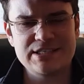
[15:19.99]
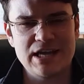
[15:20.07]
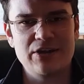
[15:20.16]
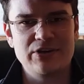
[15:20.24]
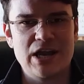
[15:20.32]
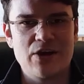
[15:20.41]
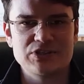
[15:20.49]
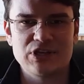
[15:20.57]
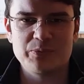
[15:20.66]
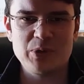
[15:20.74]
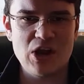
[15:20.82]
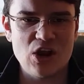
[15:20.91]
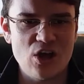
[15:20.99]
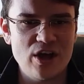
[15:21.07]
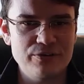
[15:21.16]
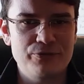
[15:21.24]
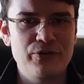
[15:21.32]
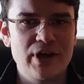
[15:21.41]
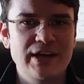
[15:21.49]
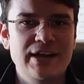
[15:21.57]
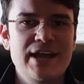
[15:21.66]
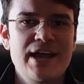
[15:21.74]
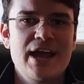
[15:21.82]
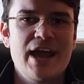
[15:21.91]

tell you now it's going to be a lot of fun,